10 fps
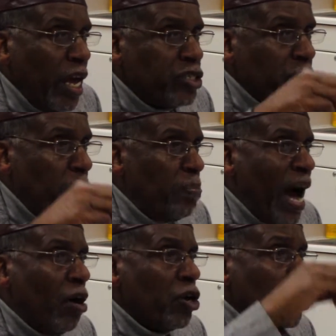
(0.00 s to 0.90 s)
justice. It's
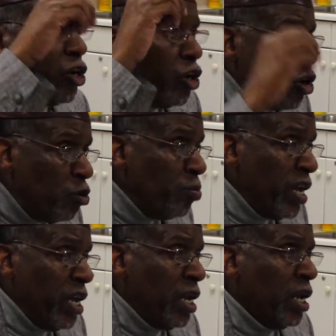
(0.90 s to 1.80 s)
about
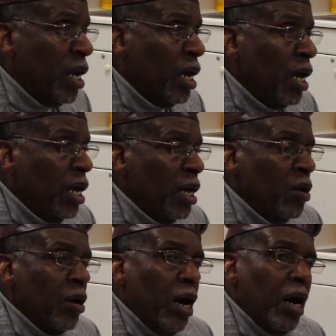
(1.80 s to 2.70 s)
human
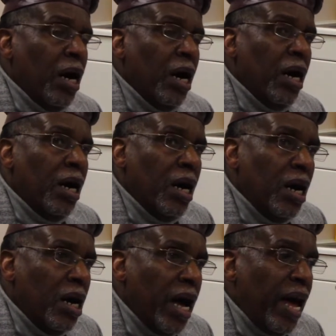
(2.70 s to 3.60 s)

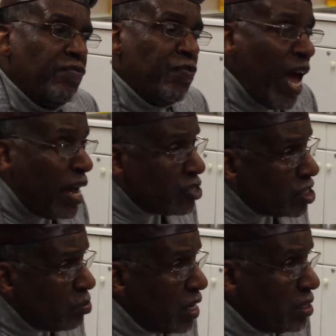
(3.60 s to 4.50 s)

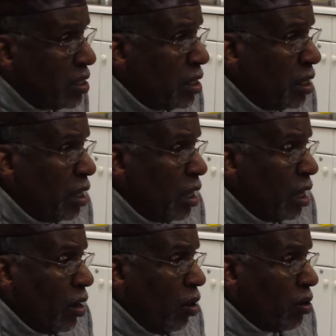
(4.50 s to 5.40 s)
advancement.
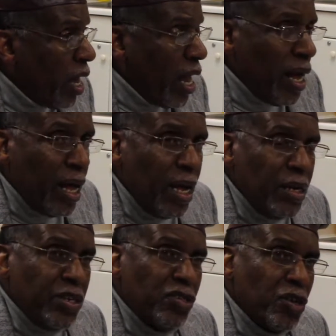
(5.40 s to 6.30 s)
Okay?
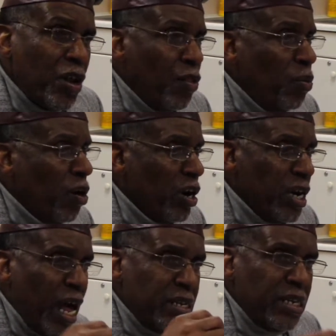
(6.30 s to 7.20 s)
There's another word,
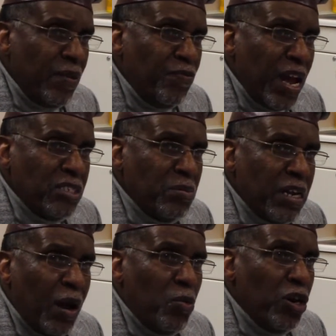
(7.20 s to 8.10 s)
not advancement,
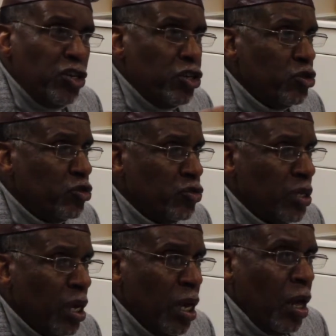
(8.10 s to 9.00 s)
that I want to use.
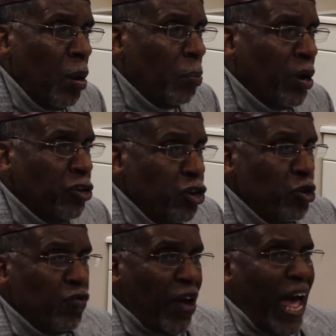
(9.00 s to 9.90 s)
But
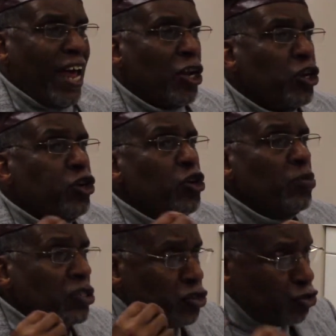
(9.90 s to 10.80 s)
you've had a
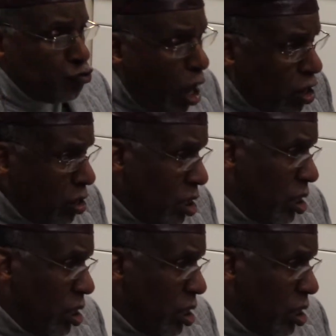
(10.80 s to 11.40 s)
human struggle